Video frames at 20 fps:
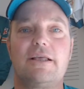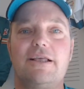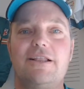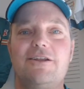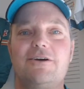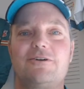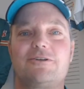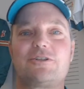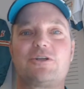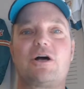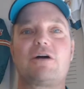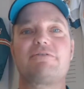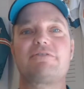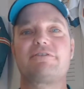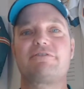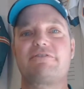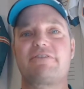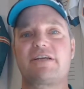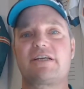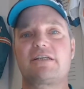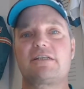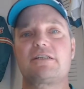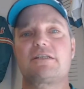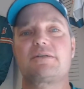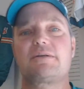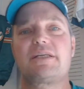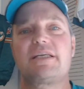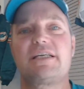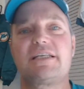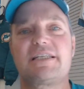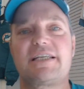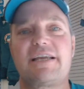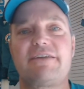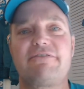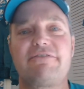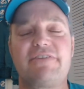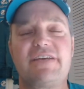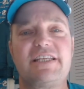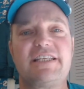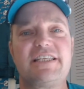Hello, Dolphin fans. It's a
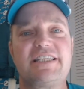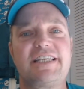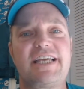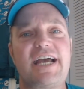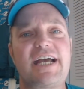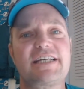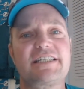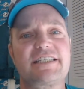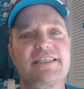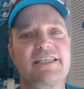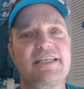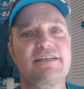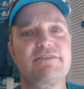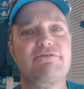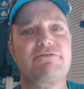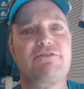fantastic